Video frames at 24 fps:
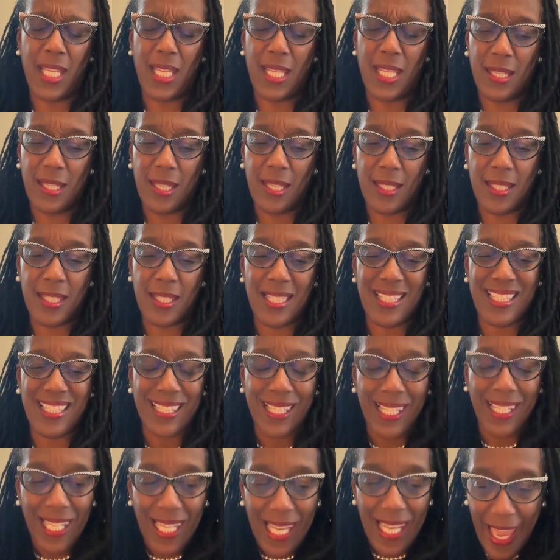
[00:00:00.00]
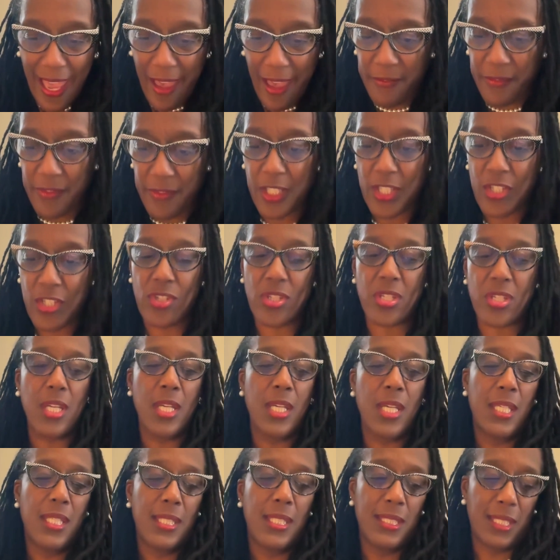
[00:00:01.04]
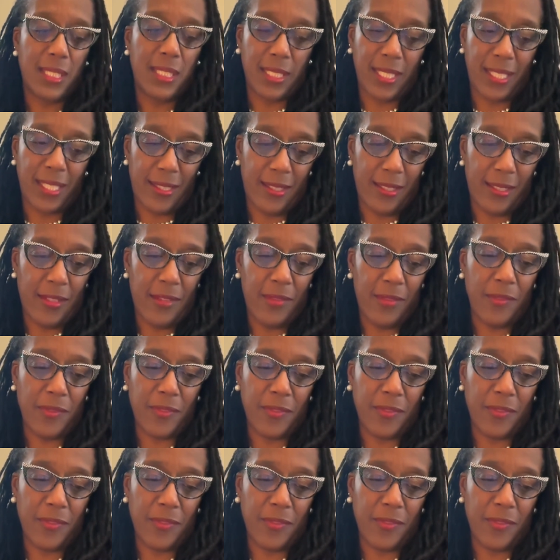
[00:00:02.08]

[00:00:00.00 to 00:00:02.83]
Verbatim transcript: It is this lavish love.